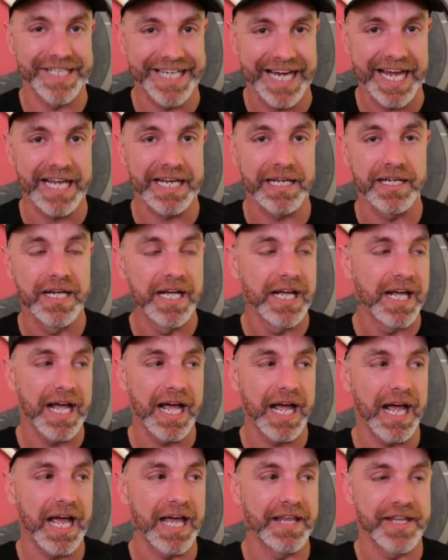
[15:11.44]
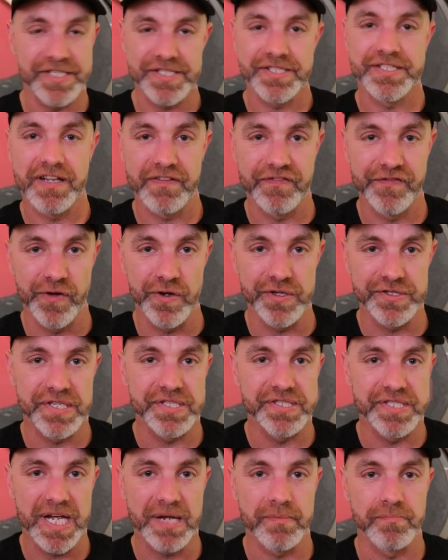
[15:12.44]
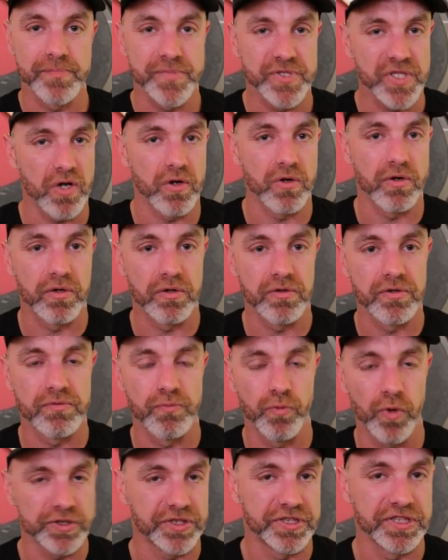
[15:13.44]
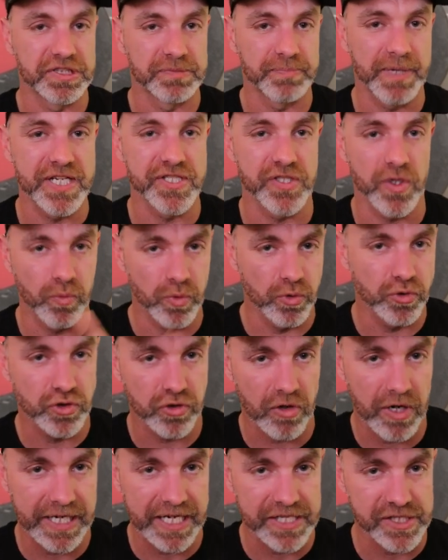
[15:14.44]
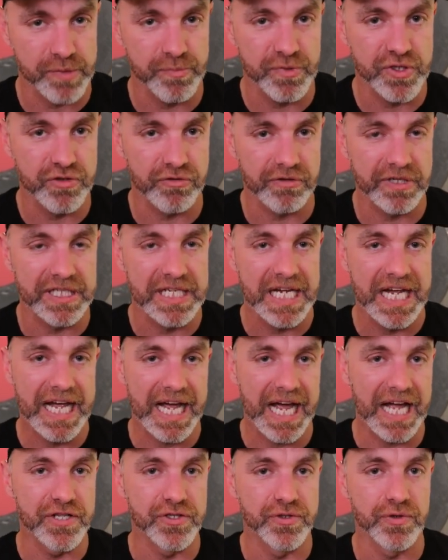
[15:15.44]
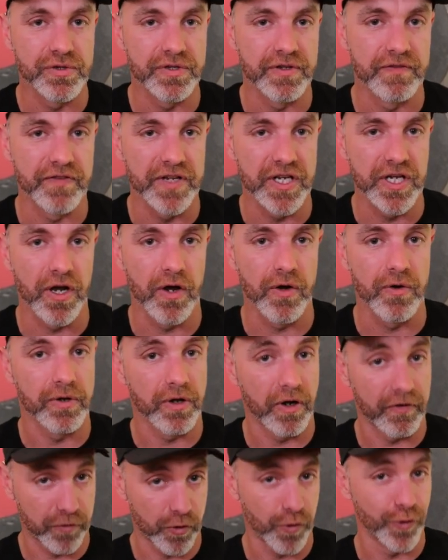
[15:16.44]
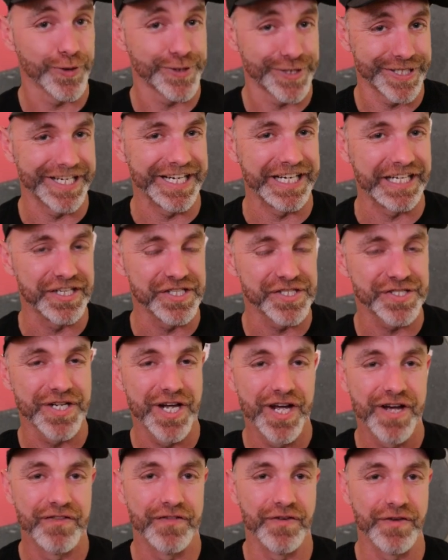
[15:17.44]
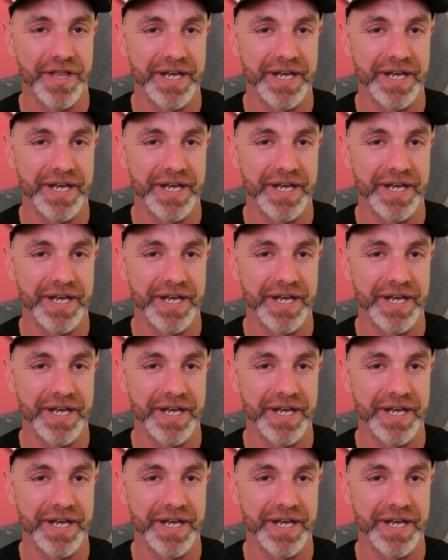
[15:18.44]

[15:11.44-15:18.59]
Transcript: again, and this is their first attempt. So watch this space. I will try and get to Madrid and do the video, of course, in English for